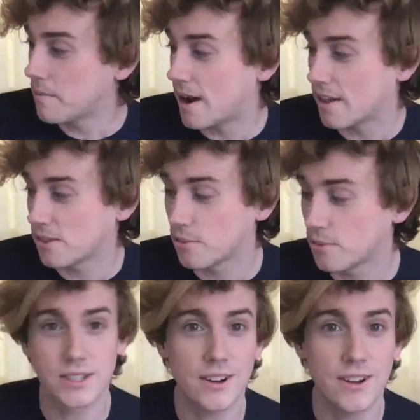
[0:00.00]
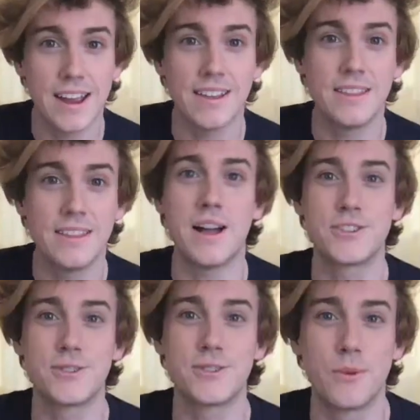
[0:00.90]
Math Wizard and the
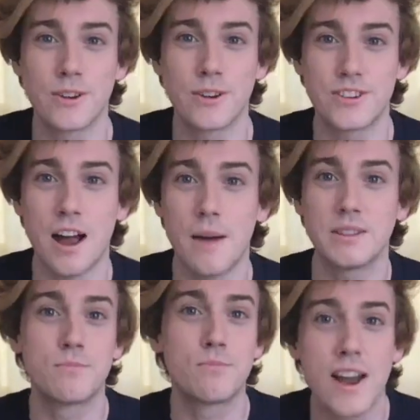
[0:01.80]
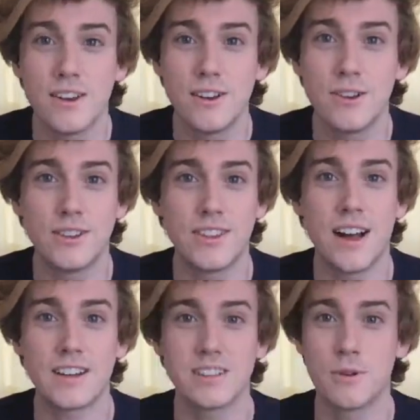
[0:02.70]
Magical Workshop. It's brand new to the
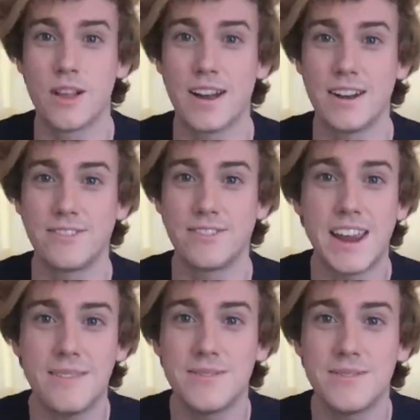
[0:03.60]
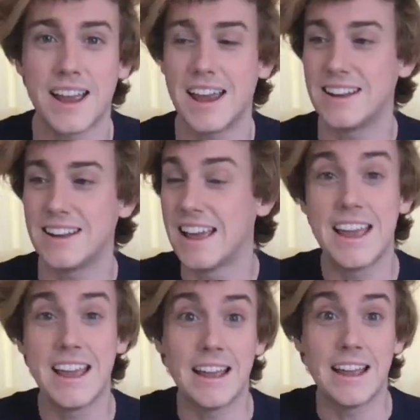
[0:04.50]
Osmo line of games and
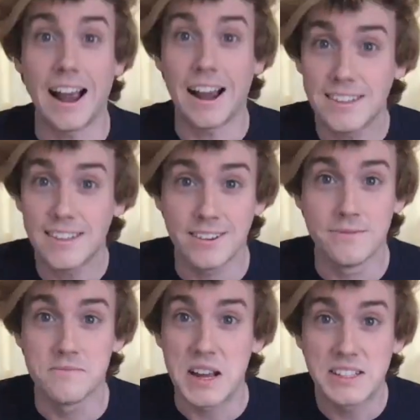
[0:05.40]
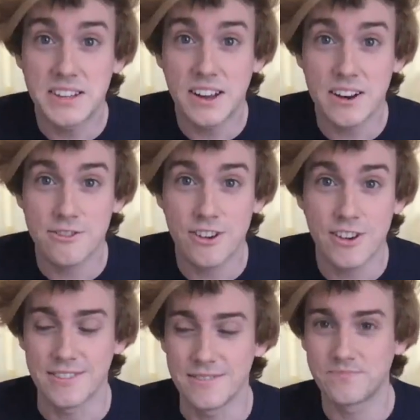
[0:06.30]
I gotta tell you, it's a ton of
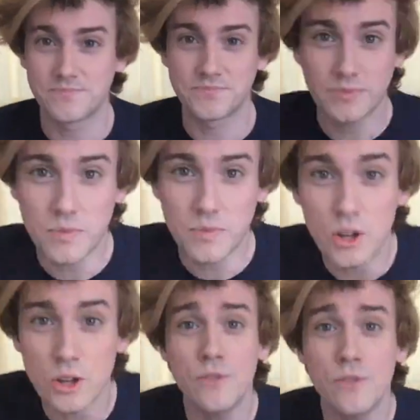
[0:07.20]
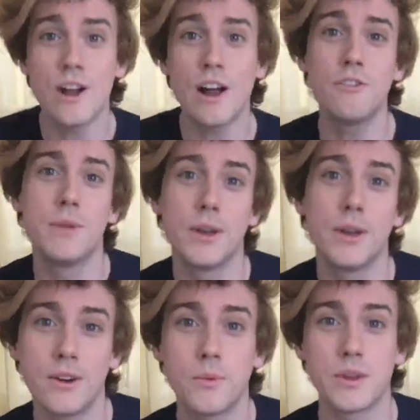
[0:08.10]
fun. So if you're not
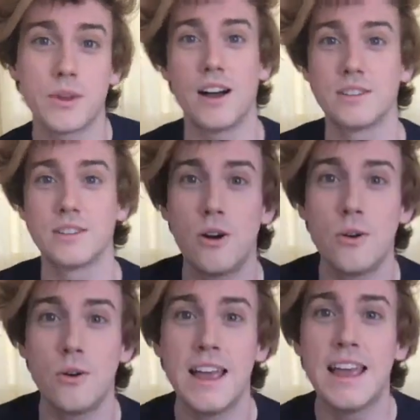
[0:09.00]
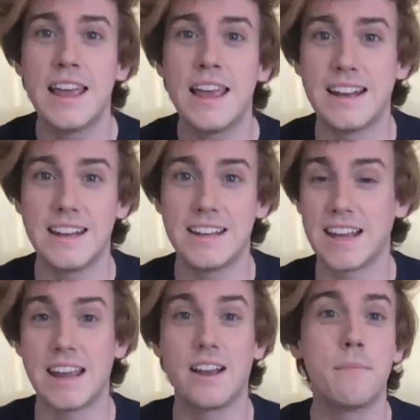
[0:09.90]
familiar with Osmo, it is
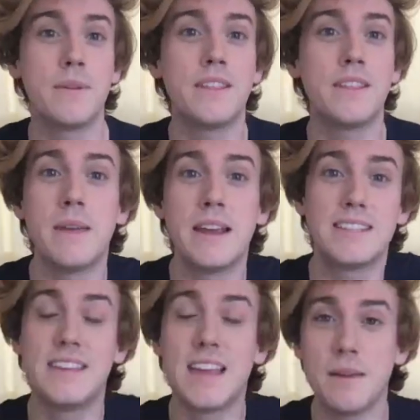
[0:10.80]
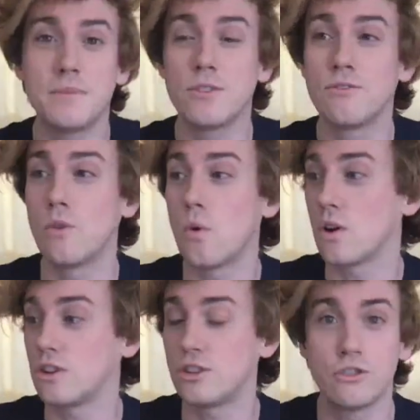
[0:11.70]
a company that makes games
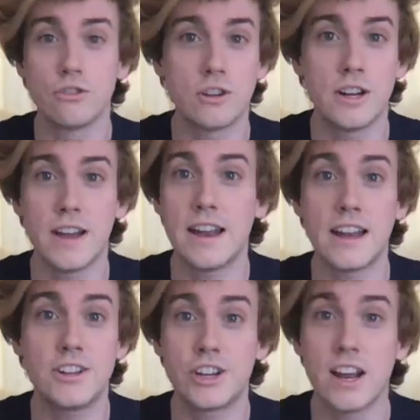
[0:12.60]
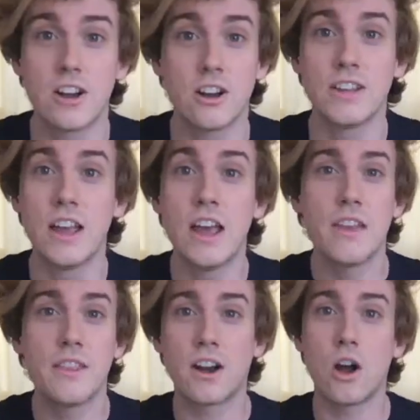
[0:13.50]
for children and educators
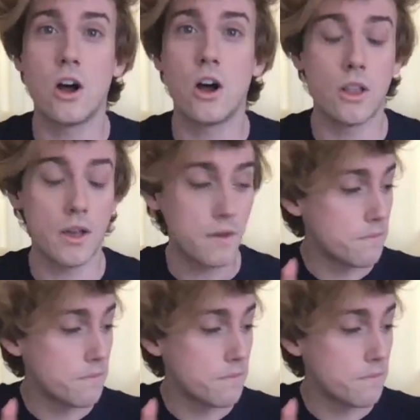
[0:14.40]
that are all